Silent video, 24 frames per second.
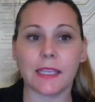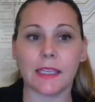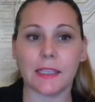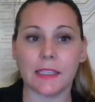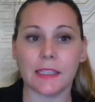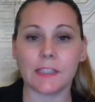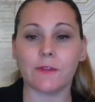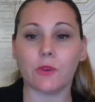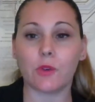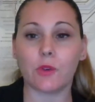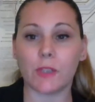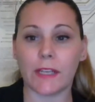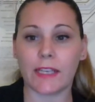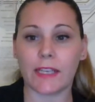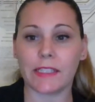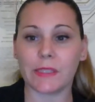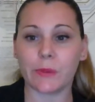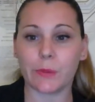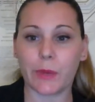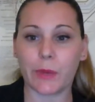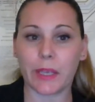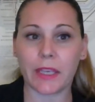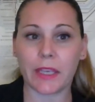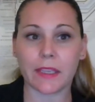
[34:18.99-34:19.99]
it is 4 days
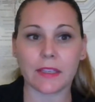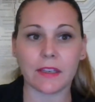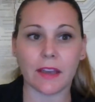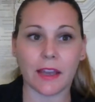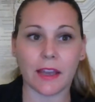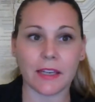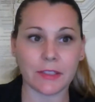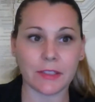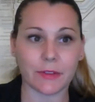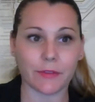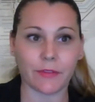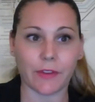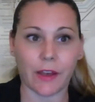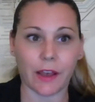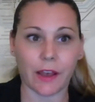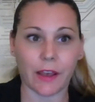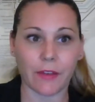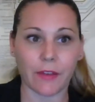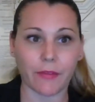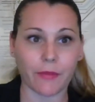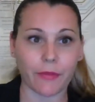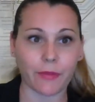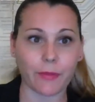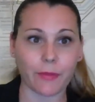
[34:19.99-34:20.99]
a week, 9 till
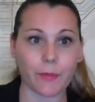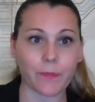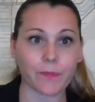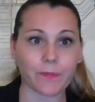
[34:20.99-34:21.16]
5.